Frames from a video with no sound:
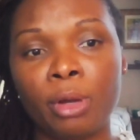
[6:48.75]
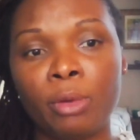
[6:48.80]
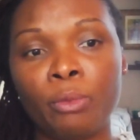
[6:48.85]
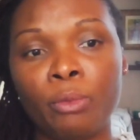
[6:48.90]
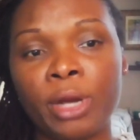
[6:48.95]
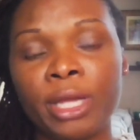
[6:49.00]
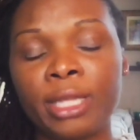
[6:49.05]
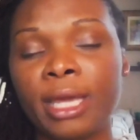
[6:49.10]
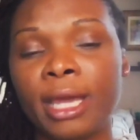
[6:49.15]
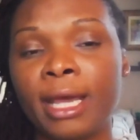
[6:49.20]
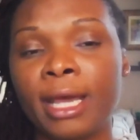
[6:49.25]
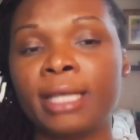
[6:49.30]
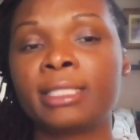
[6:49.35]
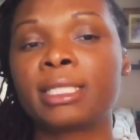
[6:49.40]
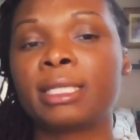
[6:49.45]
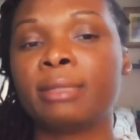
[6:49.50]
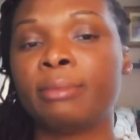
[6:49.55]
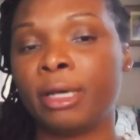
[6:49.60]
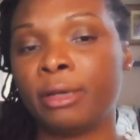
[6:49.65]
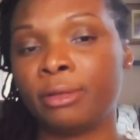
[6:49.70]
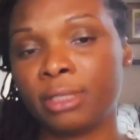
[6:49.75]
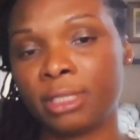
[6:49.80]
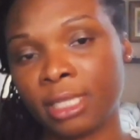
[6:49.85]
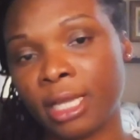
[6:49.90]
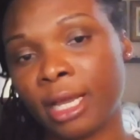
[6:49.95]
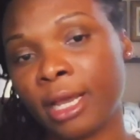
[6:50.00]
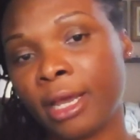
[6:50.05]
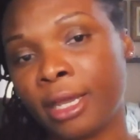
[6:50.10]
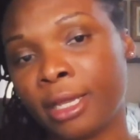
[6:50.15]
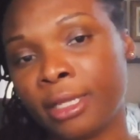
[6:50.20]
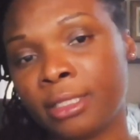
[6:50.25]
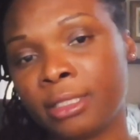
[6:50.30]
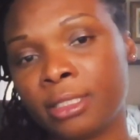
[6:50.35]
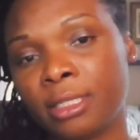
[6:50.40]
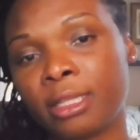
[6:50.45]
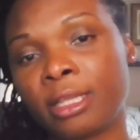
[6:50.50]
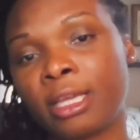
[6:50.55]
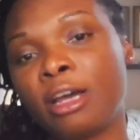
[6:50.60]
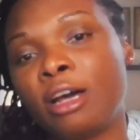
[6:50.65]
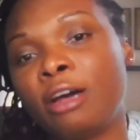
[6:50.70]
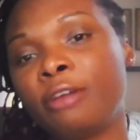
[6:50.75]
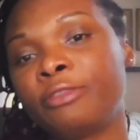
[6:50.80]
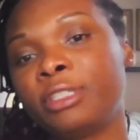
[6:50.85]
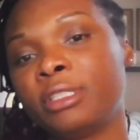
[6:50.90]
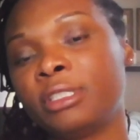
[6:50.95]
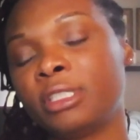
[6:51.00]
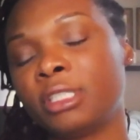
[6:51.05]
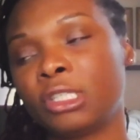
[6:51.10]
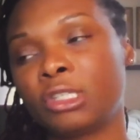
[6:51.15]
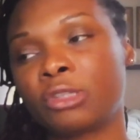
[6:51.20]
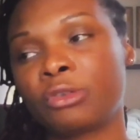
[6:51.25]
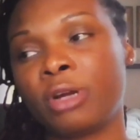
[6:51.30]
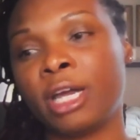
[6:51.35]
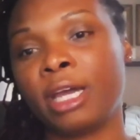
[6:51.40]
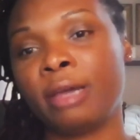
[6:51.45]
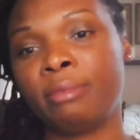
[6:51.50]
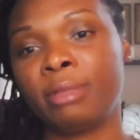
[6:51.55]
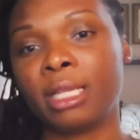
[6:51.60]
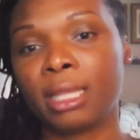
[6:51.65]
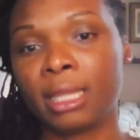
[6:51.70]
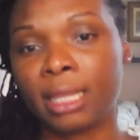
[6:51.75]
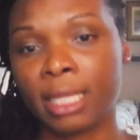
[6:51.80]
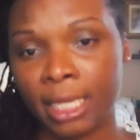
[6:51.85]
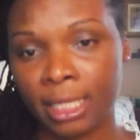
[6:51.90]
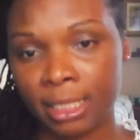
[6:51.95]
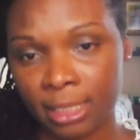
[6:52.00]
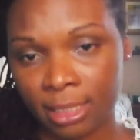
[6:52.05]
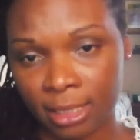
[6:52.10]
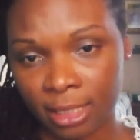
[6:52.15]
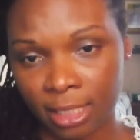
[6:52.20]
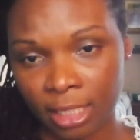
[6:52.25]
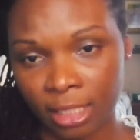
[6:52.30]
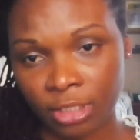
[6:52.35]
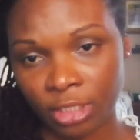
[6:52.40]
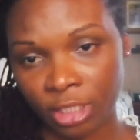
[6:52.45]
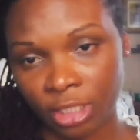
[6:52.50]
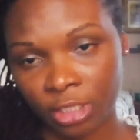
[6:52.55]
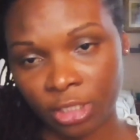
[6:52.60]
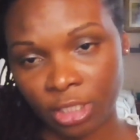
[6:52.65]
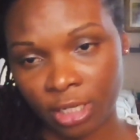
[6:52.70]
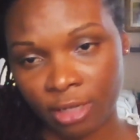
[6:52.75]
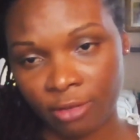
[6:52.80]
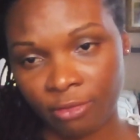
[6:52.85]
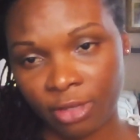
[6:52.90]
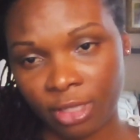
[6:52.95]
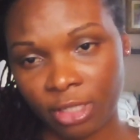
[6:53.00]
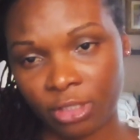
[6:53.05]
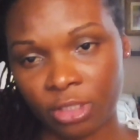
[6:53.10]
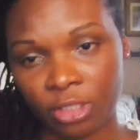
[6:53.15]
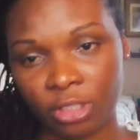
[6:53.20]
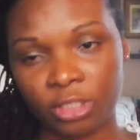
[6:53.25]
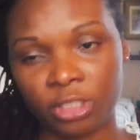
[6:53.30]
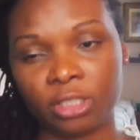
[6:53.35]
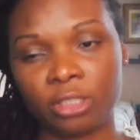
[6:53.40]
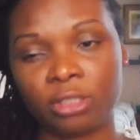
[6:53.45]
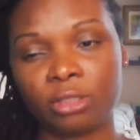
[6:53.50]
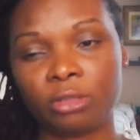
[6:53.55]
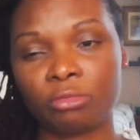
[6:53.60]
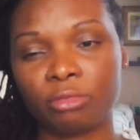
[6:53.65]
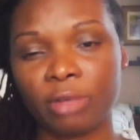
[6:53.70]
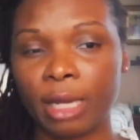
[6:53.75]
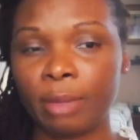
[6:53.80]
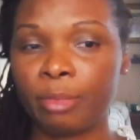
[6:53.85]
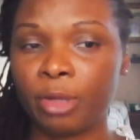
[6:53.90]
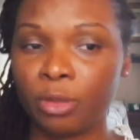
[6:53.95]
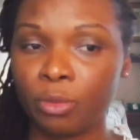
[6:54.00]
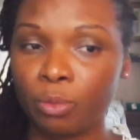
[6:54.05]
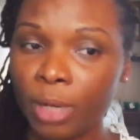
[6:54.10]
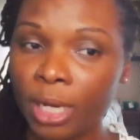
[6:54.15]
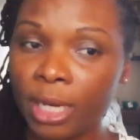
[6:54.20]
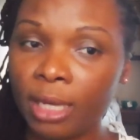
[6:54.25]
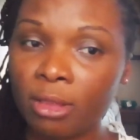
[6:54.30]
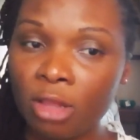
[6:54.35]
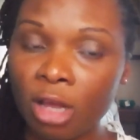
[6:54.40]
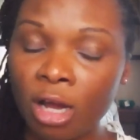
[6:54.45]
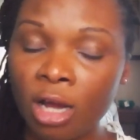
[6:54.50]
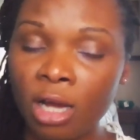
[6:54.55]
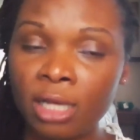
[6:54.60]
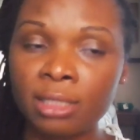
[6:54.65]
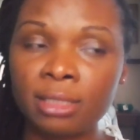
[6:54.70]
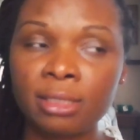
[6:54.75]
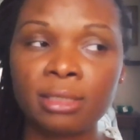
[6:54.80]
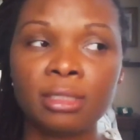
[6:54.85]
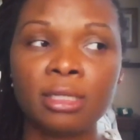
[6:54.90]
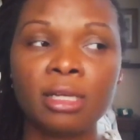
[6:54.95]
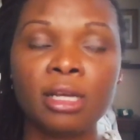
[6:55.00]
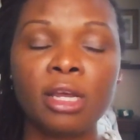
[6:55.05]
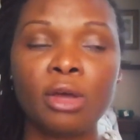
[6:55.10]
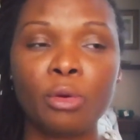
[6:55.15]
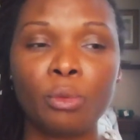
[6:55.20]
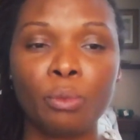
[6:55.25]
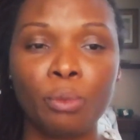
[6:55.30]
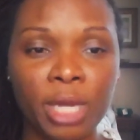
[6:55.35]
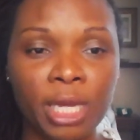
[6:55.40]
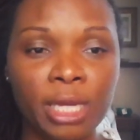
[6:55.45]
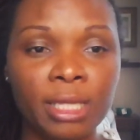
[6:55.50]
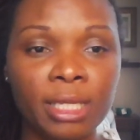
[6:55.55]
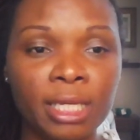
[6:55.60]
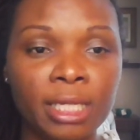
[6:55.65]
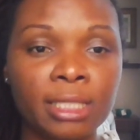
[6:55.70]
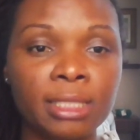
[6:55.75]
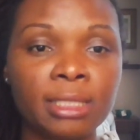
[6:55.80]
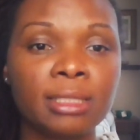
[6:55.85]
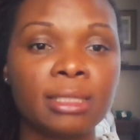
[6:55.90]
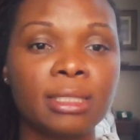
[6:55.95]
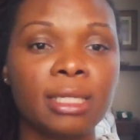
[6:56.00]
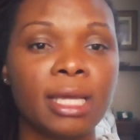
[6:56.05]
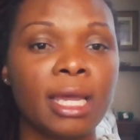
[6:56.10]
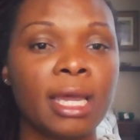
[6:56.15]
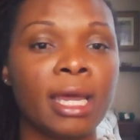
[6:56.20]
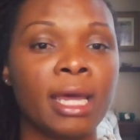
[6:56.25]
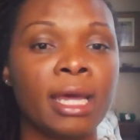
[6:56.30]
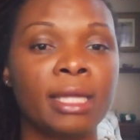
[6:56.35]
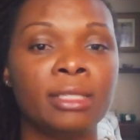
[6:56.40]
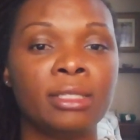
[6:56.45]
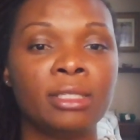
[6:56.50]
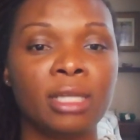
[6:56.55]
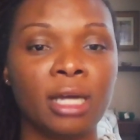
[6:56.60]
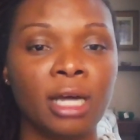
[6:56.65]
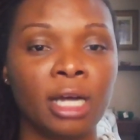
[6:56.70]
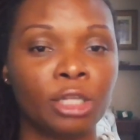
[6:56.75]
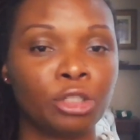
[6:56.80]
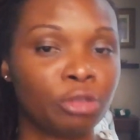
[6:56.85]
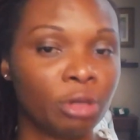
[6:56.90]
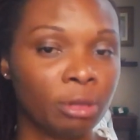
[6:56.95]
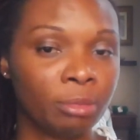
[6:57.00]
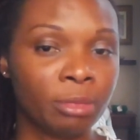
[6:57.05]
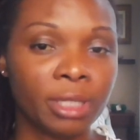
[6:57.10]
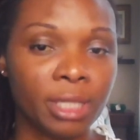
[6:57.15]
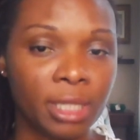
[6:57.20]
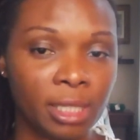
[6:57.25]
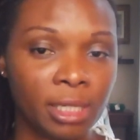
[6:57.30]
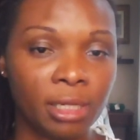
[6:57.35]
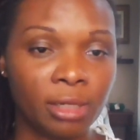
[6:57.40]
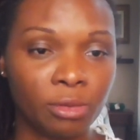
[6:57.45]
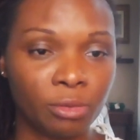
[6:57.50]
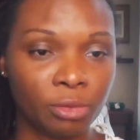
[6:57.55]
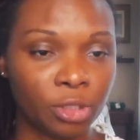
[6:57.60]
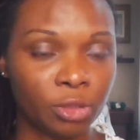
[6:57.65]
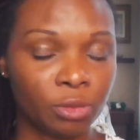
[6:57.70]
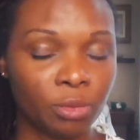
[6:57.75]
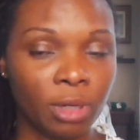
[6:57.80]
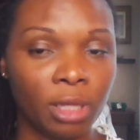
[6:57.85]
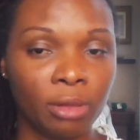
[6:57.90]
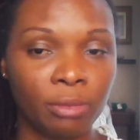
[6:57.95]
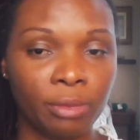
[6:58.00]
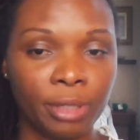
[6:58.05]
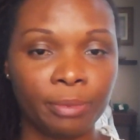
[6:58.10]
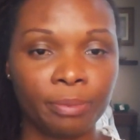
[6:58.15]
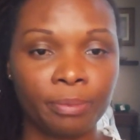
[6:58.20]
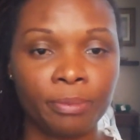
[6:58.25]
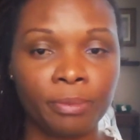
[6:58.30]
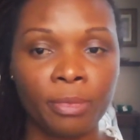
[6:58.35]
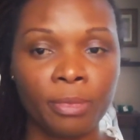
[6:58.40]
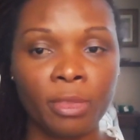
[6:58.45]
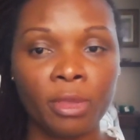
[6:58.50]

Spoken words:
When asked about signs, they often described late-stage HIV, such as rapid weight loss, weakness, and trouble eating or swallowing.